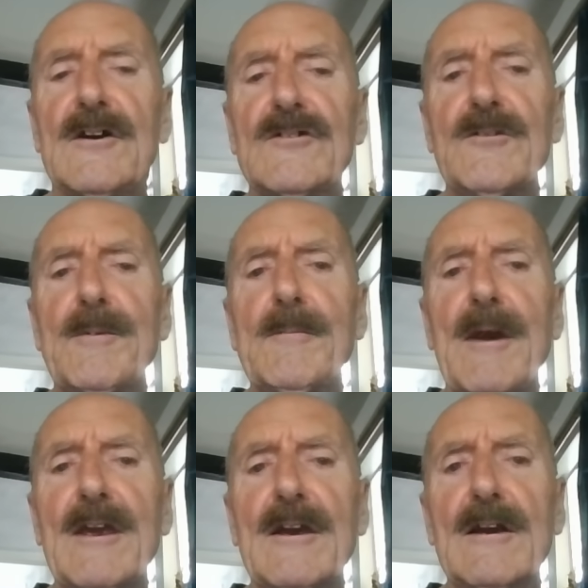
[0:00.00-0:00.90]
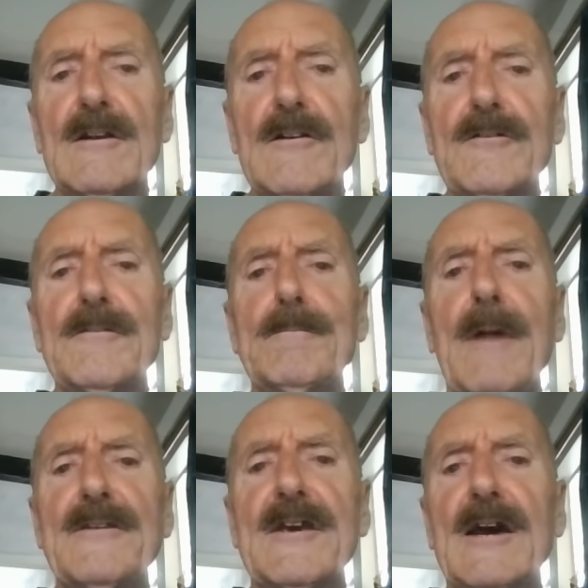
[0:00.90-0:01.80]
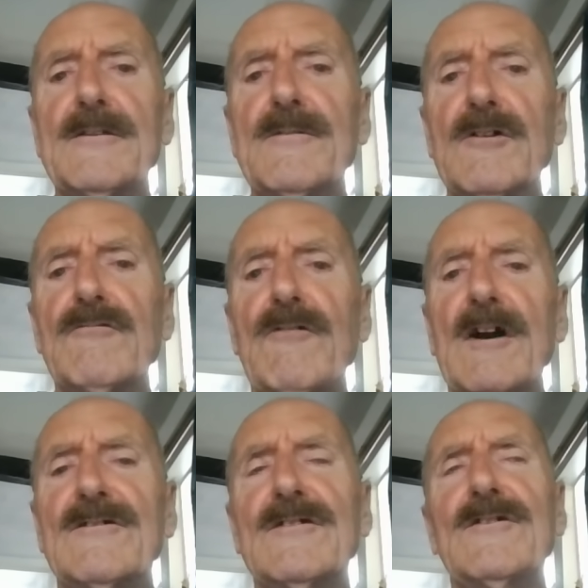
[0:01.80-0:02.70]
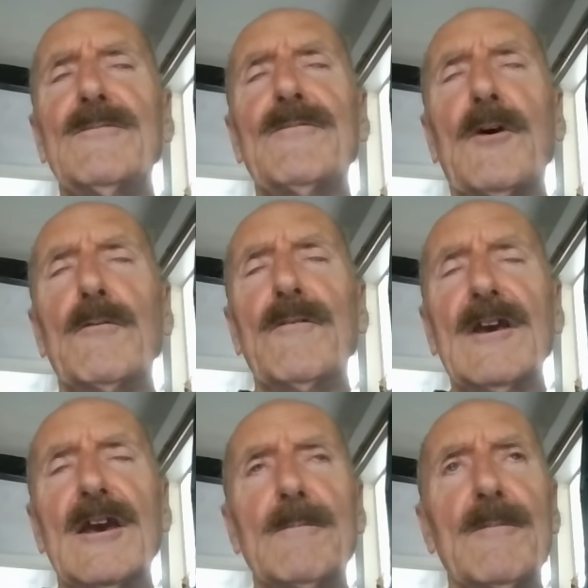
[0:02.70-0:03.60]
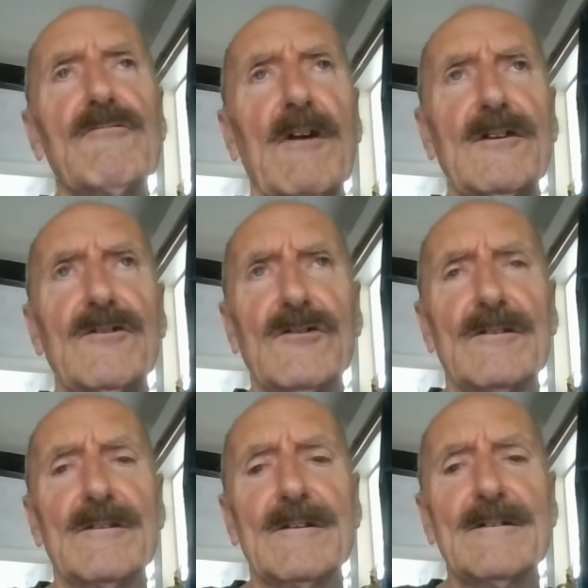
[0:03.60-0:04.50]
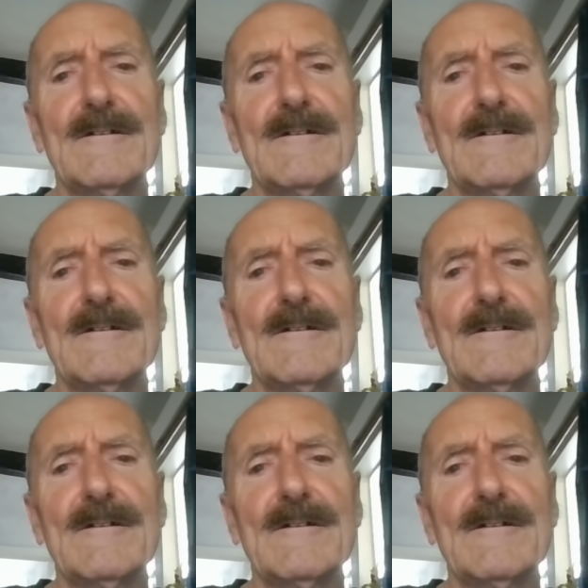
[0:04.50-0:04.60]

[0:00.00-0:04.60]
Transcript: should be making a lot of money out of a crisis involving immigration.